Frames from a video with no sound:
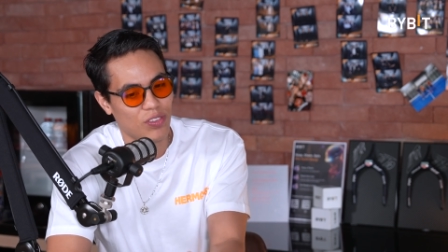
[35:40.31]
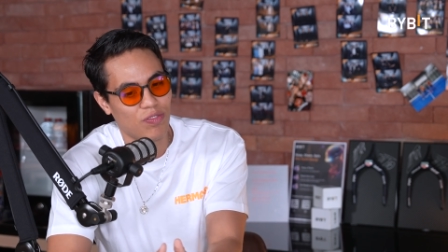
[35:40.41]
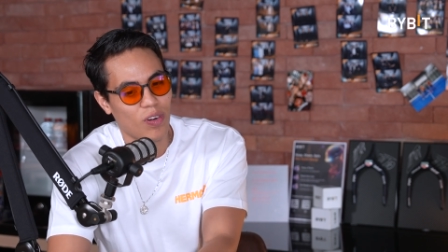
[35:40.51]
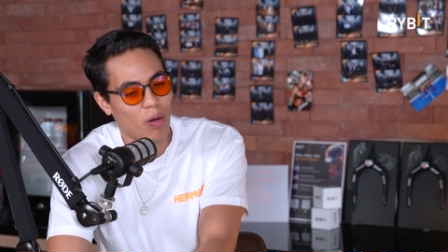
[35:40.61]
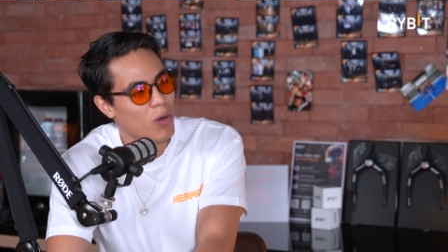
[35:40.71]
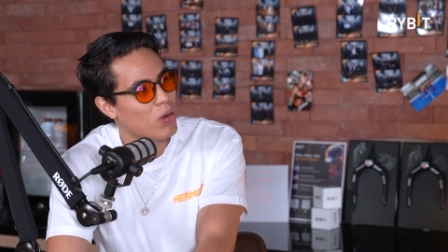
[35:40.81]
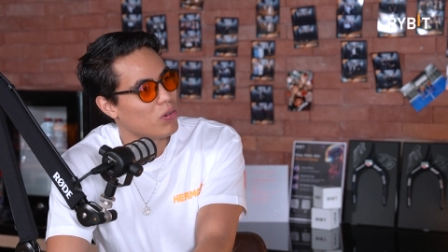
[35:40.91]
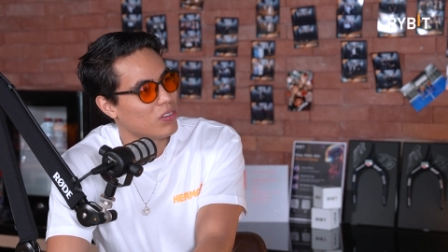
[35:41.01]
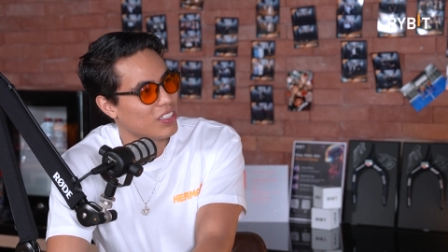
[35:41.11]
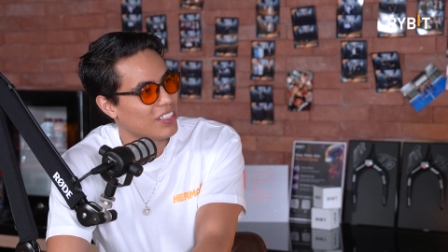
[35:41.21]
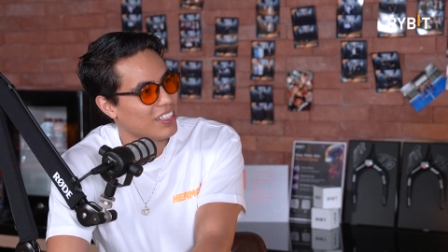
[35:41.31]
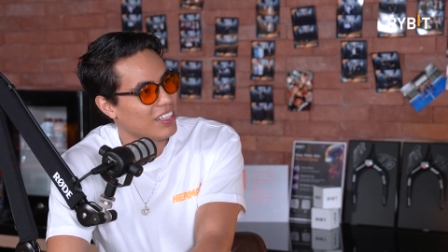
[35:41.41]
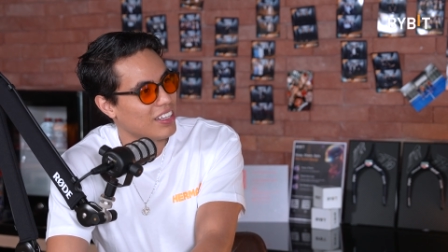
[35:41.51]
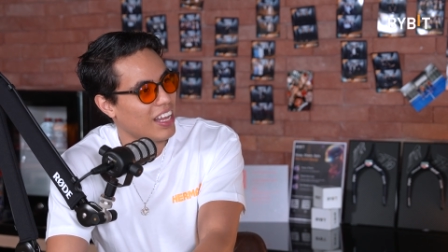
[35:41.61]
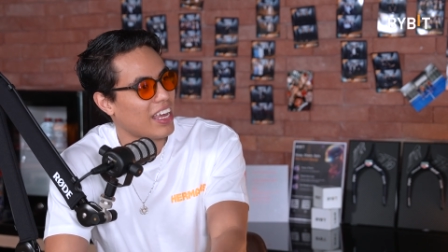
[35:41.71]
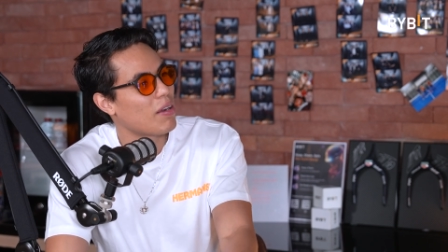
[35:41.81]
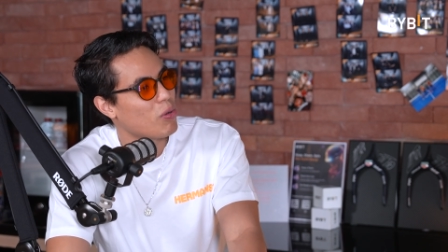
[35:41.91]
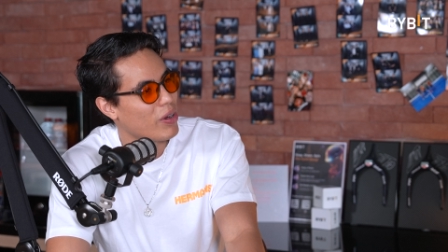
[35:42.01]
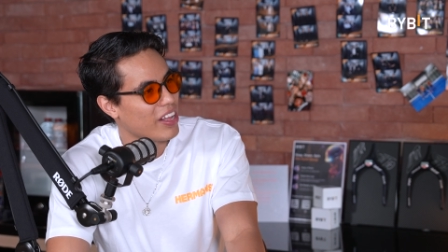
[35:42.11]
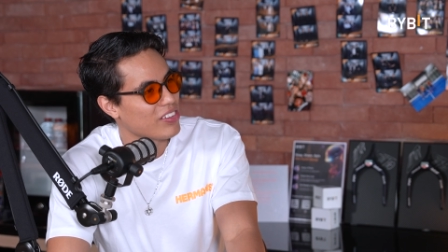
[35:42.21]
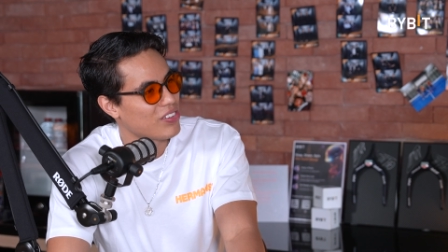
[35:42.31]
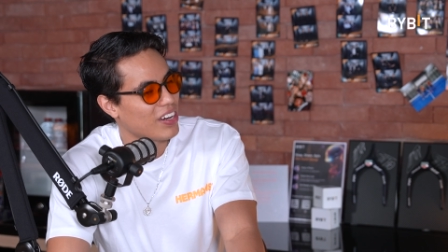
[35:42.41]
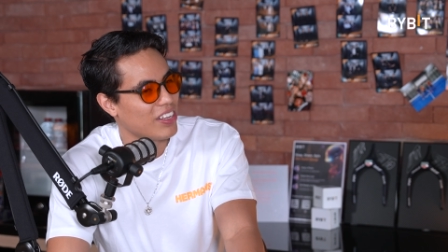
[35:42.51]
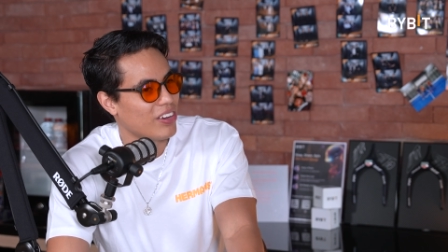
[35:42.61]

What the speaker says: to FOMO like everyone else, right?